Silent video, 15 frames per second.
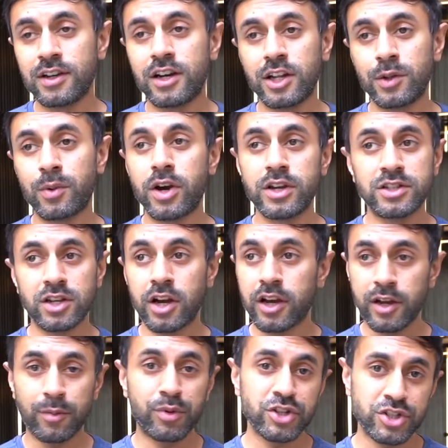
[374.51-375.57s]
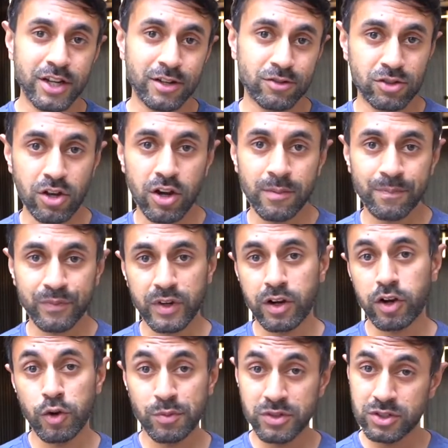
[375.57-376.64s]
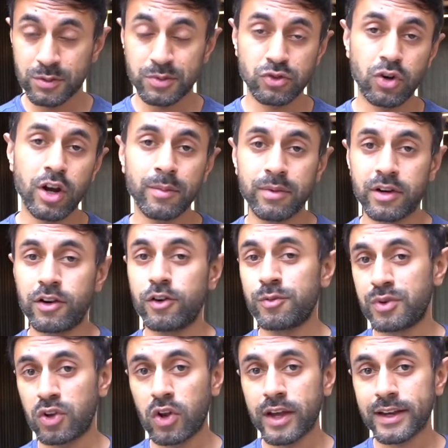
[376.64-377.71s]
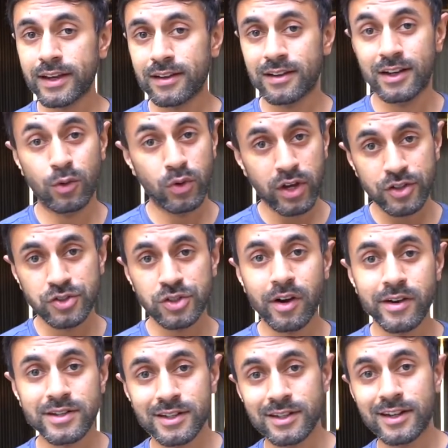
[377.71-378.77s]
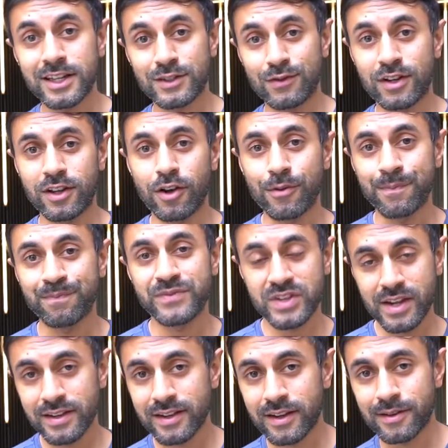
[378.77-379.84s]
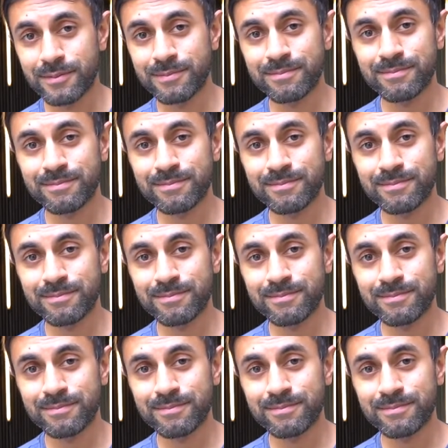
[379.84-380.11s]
Otherwise, I appreciate your time. I hope you subscribe, I hope you like, and I will catch you guys at the next video. Take care.